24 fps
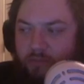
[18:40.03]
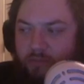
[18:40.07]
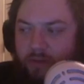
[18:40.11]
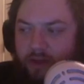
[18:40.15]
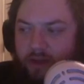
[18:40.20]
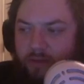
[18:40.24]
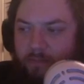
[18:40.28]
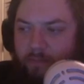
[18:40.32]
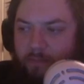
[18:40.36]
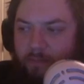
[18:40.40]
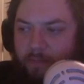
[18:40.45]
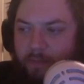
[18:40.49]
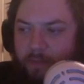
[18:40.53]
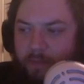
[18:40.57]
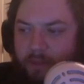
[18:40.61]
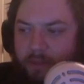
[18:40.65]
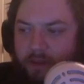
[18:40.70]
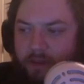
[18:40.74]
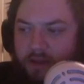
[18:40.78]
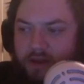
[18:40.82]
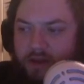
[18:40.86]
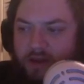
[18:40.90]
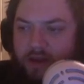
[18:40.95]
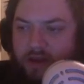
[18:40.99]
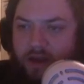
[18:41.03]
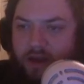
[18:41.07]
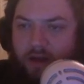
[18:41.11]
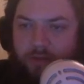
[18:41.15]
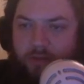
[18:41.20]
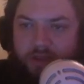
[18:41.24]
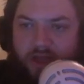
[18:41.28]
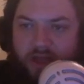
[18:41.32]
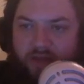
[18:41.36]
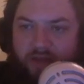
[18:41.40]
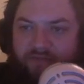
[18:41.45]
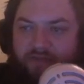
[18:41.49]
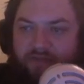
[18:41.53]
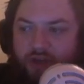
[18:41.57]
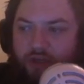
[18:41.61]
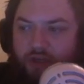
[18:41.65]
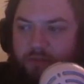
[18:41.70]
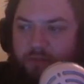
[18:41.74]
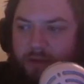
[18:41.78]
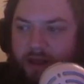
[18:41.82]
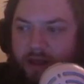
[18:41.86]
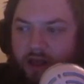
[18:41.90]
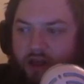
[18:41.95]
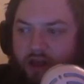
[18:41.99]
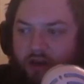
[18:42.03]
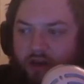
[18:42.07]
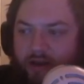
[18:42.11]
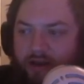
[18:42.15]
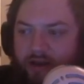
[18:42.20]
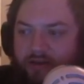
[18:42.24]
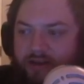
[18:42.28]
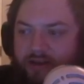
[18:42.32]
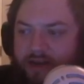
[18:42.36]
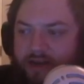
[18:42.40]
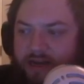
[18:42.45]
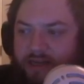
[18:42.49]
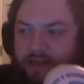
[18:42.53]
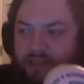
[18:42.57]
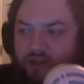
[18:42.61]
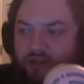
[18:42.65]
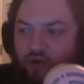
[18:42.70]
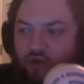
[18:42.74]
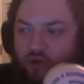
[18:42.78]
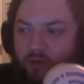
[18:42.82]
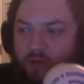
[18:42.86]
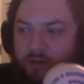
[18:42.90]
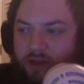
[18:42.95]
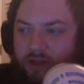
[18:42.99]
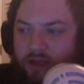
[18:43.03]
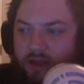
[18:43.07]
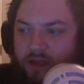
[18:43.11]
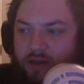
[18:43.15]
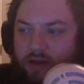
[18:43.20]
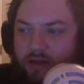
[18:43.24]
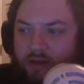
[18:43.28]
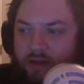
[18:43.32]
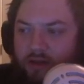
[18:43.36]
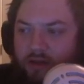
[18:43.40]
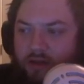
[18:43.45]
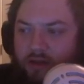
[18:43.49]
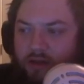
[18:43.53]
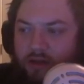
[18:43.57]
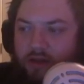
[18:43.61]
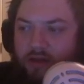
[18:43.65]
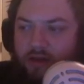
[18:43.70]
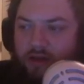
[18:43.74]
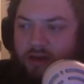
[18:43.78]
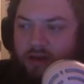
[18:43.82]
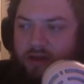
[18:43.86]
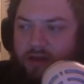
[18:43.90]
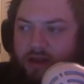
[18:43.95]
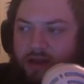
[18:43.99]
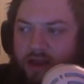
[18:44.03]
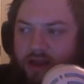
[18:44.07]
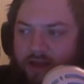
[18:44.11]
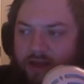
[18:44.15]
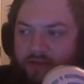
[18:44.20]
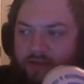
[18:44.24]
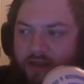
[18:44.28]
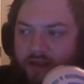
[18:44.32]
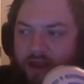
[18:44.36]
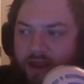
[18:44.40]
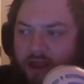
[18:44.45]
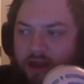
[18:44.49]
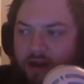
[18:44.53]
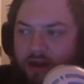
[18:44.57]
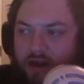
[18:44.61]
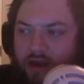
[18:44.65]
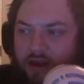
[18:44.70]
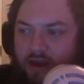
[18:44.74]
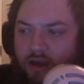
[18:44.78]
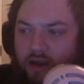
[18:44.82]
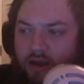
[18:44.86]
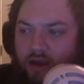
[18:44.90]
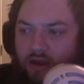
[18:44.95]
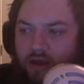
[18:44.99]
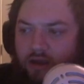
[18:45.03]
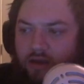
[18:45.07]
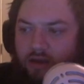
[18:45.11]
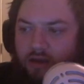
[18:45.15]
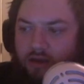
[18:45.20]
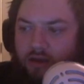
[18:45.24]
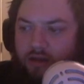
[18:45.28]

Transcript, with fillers: But I'm just gonna finish my Hellhound task normally, and then. Uh,